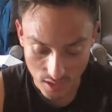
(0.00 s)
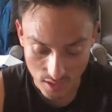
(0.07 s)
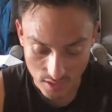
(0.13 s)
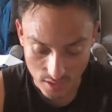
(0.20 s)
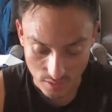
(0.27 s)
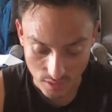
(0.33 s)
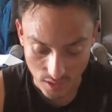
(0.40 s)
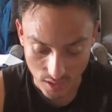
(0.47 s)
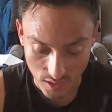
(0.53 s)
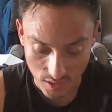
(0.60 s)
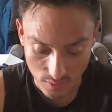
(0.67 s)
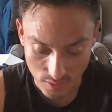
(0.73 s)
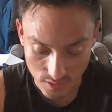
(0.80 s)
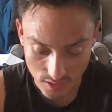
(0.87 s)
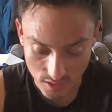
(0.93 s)
So
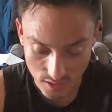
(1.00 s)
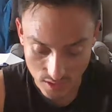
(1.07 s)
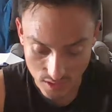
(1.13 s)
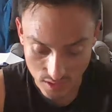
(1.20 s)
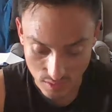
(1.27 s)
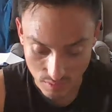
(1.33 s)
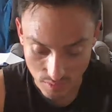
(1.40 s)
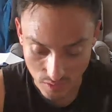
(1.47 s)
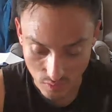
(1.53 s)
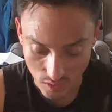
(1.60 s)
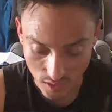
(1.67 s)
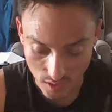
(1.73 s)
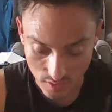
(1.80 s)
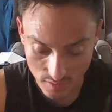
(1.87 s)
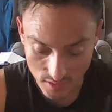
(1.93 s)
God was good to the
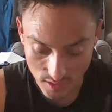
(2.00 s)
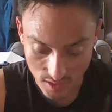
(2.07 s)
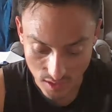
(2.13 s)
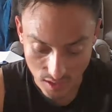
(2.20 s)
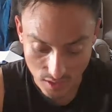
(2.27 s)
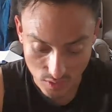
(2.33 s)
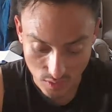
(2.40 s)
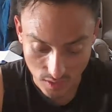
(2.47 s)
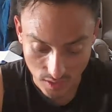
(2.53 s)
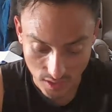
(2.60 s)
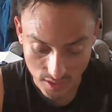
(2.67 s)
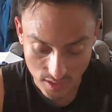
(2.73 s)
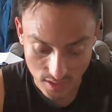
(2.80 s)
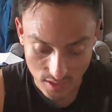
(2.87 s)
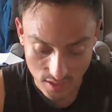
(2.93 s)
midwives, and the
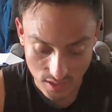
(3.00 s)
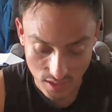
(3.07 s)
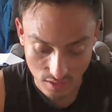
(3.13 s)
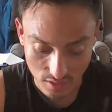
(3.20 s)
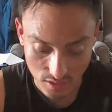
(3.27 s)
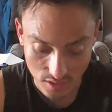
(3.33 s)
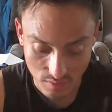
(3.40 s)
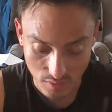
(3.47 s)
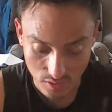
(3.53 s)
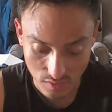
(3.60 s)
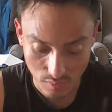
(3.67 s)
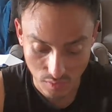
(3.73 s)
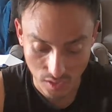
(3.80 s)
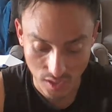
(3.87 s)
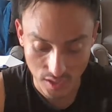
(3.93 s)
Israelites continued to
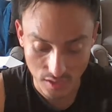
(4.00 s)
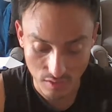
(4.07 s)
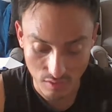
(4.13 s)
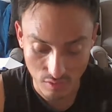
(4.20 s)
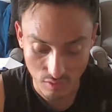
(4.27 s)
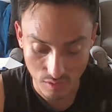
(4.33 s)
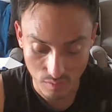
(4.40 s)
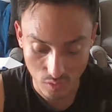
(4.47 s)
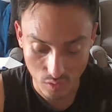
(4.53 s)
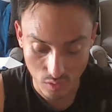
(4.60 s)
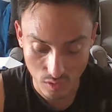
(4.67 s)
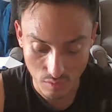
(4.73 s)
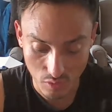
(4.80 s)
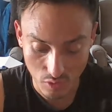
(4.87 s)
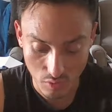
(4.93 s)
multiply, growing
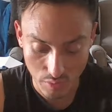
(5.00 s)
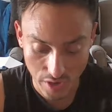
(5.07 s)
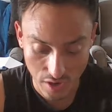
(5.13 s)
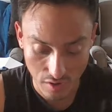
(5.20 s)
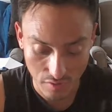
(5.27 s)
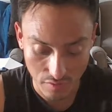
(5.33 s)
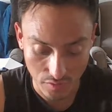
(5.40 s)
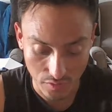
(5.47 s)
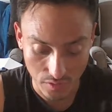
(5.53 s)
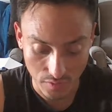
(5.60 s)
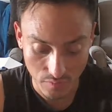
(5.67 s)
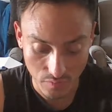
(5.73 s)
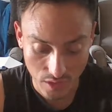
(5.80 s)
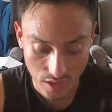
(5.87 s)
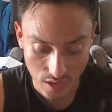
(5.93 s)
more and more
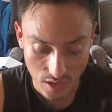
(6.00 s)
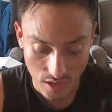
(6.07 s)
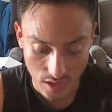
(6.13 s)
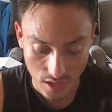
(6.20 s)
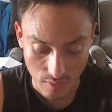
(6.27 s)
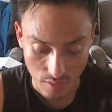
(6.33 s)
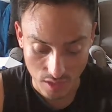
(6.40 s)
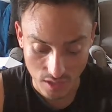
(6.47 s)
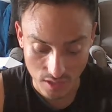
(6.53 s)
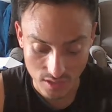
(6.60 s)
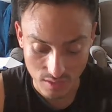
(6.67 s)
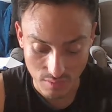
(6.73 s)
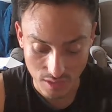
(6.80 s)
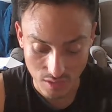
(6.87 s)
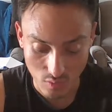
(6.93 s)
powerful. And
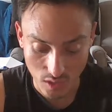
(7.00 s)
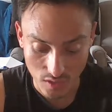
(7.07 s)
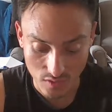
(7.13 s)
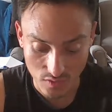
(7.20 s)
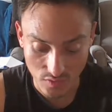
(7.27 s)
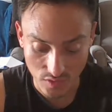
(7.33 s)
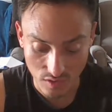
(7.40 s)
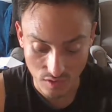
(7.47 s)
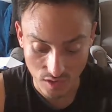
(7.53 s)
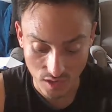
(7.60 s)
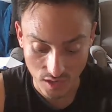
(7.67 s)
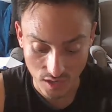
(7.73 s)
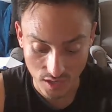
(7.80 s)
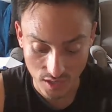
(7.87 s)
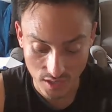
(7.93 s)
because the midwives
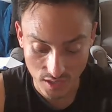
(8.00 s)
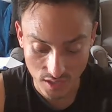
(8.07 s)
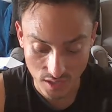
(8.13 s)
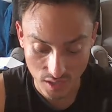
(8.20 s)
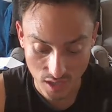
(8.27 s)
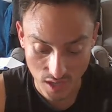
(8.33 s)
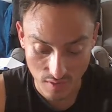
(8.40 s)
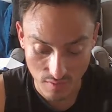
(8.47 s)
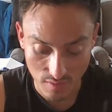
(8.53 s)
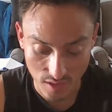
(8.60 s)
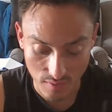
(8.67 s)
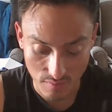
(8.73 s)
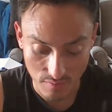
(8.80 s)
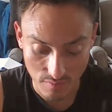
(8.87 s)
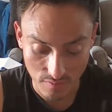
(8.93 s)
feared God, he gave
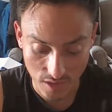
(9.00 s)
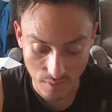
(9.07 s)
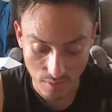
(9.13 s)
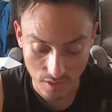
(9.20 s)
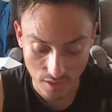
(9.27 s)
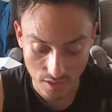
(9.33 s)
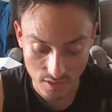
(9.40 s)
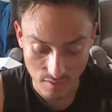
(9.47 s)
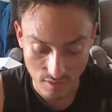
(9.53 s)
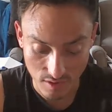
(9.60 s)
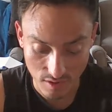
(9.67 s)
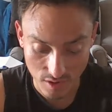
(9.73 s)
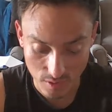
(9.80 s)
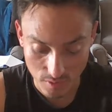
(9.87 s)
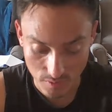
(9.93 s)
them families of
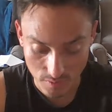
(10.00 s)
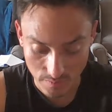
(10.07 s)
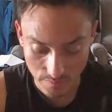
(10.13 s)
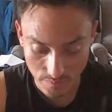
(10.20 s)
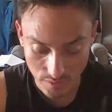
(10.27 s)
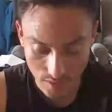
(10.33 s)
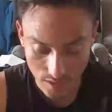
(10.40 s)
their own.